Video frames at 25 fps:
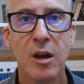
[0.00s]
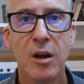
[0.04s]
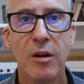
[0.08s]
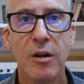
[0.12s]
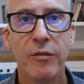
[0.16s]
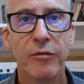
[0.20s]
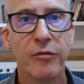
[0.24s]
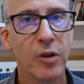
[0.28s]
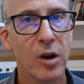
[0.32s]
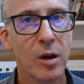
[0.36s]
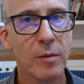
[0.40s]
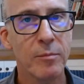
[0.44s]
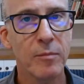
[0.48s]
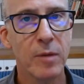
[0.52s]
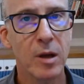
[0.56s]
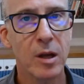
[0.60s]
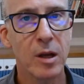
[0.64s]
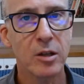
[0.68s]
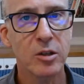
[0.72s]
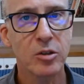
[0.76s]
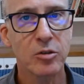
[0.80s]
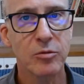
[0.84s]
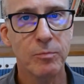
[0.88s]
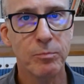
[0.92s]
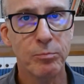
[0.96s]
from
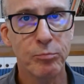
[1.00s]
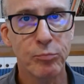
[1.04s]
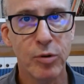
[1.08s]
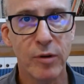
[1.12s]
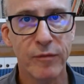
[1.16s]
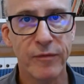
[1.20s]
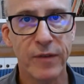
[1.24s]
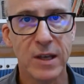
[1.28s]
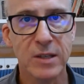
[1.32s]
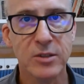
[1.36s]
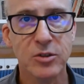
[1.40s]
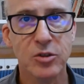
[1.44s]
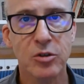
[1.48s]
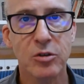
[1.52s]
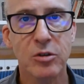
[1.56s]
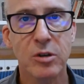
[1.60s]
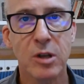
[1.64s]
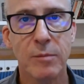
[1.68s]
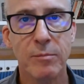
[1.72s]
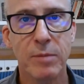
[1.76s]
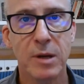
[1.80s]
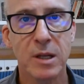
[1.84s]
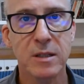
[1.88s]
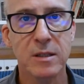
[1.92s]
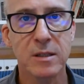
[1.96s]
Professor
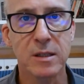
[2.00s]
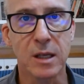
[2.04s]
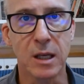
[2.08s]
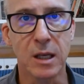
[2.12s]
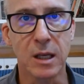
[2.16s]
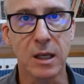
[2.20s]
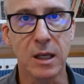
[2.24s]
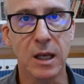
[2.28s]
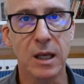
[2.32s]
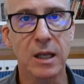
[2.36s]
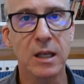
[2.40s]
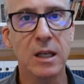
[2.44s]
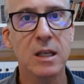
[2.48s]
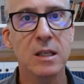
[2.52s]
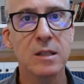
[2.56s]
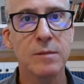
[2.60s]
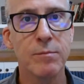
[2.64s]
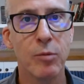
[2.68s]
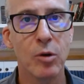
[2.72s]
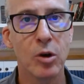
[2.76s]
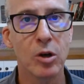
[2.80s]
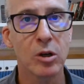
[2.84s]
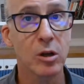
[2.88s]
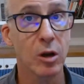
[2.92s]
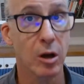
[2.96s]
Lubunsky in his
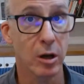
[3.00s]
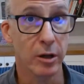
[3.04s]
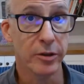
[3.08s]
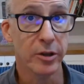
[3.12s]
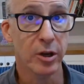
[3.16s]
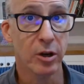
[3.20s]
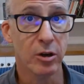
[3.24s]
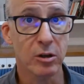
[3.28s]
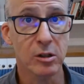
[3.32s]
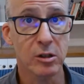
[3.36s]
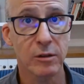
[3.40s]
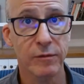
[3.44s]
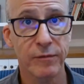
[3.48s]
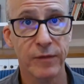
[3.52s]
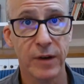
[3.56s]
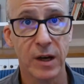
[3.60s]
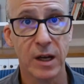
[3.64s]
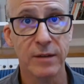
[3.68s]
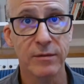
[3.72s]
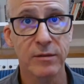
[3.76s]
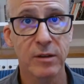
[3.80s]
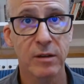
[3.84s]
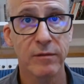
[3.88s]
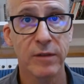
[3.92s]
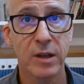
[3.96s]
book on the Article
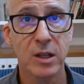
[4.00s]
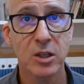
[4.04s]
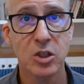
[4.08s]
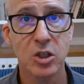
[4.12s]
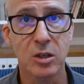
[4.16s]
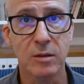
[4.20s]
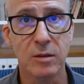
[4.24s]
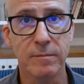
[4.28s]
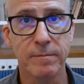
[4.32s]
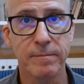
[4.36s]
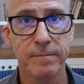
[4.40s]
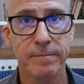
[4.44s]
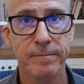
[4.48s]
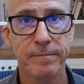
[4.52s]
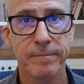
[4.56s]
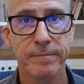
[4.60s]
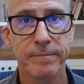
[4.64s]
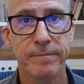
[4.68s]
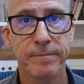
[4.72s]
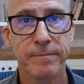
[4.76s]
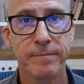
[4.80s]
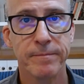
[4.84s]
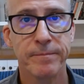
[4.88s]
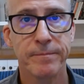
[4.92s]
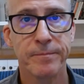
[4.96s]
5 Convention.
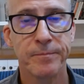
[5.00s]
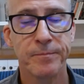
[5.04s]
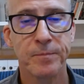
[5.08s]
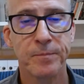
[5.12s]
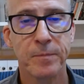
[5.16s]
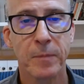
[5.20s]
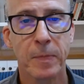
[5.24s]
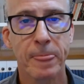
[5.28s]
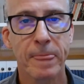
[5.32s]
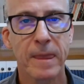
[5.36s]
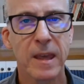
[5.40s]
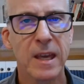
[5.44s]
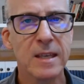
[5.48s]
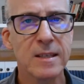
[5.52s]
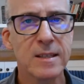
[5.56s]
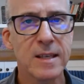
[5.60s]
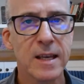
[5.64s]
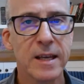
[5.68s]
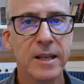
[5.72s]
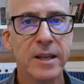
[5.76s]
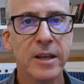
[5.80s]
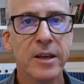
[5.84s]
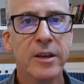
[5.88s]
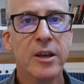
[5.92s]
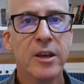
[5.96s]
He
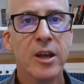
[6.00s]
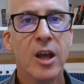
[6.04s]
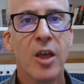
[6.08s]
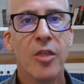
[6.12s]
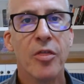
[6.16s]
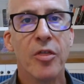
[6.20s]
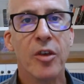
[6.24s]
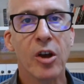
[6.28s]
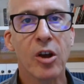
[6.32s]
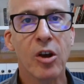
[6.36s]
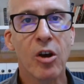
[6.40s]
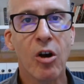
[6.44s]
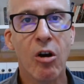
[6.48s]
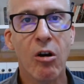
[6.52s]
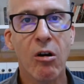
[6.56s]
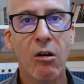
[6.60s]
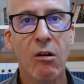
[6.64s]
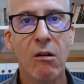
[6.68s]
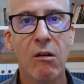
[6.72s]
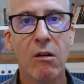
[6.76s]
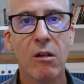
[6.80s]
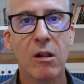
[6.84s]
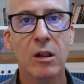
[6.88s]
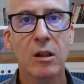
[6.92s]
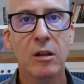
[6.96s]
said, "The
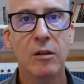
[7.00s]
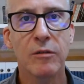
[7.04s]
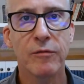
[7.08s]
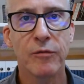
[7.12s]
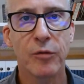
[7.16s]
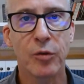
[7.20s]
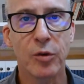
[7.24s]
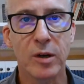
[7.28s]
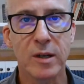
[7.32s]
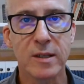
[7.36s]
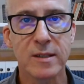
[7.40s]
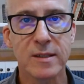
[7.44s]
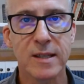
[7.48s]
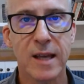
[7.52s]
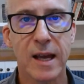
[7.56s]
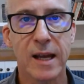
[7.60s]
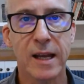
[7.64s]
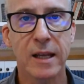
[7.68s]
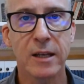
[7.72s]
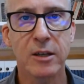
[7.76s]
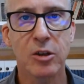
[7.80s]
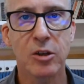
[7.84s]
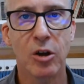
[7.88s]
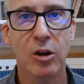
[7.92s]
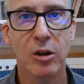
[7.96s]
call for a
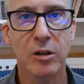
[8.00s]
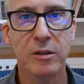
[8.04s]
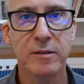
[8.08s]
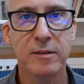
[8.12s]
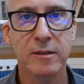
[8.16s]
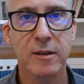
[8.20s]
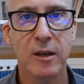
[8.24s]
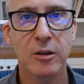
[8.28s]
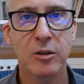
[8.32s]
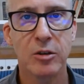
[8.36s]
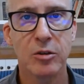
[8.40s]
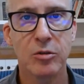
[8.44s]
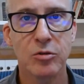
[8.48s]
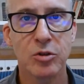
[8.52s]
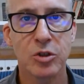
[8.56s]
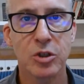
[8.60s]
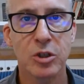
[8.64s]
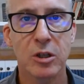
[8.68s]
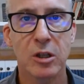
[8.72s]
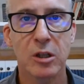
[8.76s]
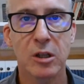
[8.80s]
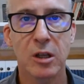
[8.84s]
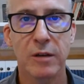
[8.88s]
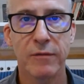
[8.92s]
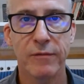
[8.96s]
second
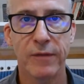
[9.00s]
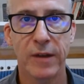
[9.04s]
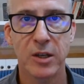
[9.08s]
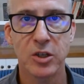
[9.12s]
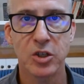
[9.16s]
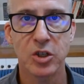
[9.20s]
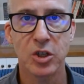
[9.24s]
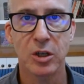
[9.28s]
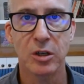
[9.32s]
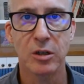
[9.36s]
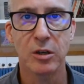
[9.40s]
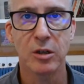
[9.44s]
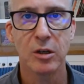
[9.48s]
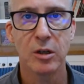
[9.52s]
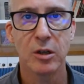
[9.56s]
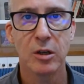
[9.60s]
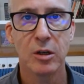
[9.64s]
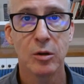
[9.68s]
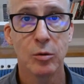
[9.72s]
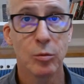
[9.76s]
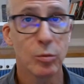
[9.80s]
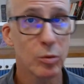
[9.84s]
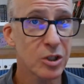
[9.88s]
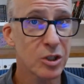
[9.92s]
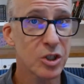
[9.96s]
constitutional convention
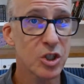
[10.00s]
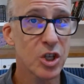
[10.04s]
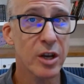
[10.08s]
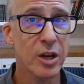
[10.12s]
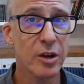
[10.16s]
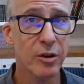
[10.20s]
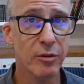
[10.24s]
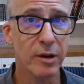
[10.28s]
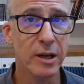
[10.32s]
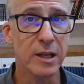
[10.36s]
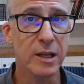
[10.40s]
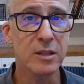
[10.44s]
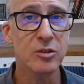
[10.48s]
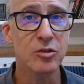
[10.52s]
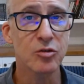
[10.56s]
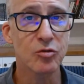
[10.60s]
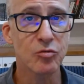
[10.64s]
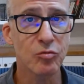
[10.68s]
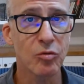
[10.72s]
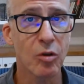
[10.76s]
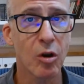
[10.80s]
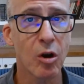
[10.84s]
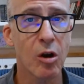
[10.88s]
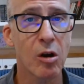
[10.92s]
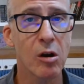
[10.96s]
will generate
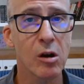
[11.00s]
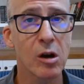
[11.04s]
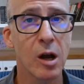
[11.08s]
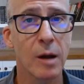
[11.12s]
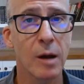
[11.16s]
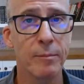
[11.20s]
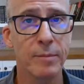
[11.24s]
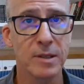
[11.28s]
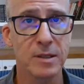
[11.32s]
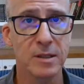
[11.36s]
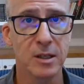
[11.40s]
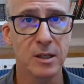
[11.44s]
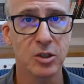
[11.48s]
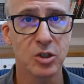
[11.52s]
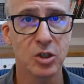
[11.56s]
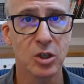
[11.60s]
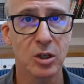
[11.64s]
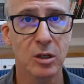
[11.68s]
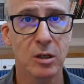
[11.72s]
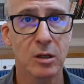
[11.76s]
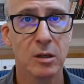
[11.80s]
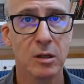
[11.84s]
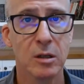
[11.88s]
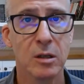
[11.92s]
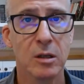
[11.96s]
strong
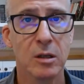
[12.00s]
opposition.